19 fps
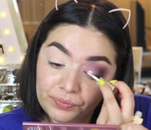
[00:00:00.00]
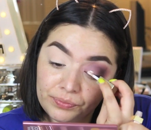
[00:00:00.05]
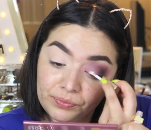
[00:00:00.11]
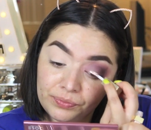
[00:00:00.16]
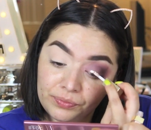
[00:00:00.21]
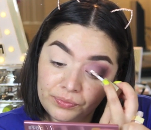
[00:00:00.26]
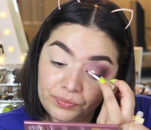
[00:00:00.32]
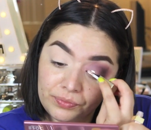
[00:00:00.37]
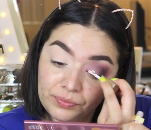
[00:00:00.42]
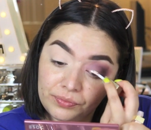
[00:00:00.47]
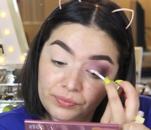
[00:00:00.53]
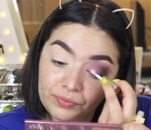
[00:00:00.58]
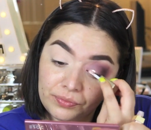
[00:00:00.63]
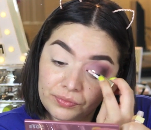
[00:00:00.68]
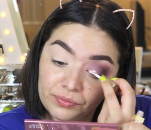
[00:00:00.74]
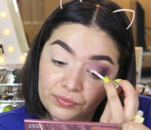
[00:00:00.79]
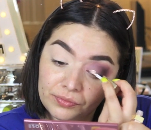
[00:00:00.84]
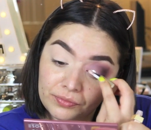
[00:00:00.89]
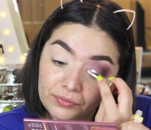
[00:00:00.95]

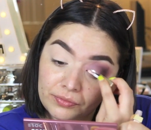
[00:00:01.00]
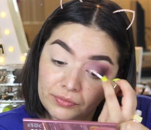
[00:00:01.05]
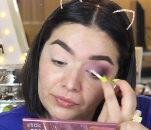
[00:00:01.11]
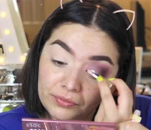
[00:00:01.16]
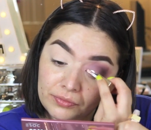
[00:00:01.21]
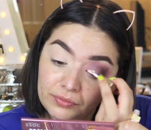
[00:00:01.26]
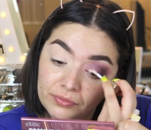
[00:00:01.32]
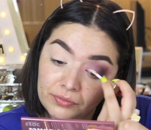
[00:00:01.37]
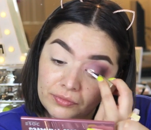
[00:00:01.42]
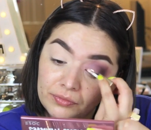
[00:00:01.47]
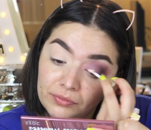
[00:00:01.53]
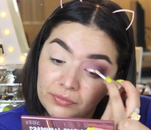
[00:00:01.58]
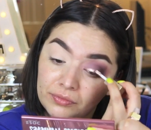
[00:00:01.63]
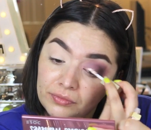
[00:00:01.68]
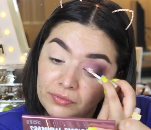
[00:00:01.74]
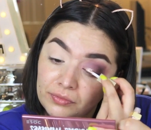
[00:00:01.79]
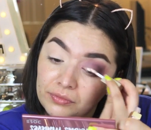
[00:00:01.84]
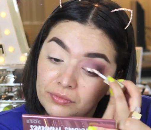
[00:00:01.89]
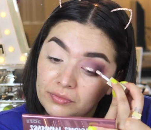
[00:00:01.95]

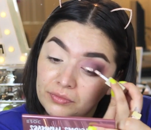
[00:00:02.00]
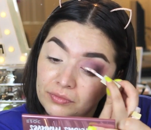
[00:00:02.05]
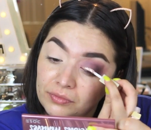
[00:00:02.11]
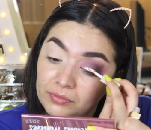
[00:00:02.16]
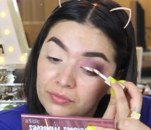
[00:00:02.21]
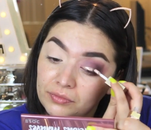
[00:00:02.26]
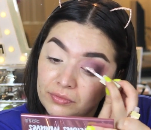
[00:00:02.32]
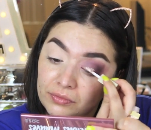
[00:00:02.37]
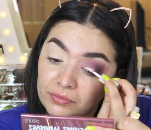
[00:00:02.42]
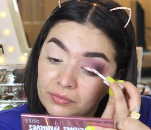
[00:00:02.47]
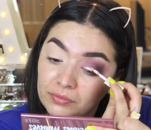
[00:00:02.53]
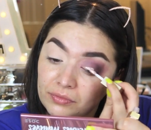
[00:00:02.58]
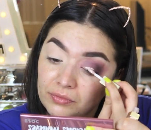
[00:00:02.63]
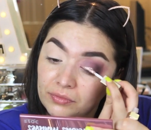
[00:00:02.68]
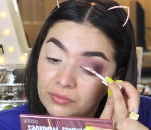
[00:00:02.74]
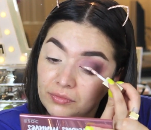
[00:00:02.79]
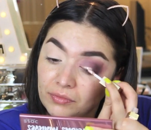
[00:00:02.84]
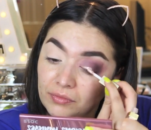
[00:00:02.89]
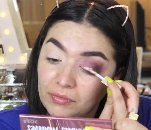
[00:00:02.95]

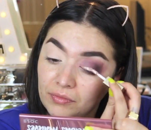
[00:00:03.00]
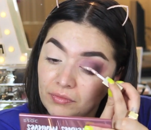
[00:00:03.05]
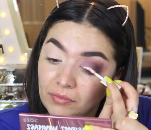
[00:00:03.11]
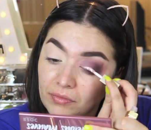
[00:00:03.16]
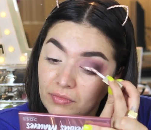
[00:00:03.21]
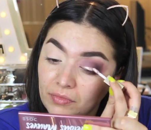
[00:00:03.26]
[no speech]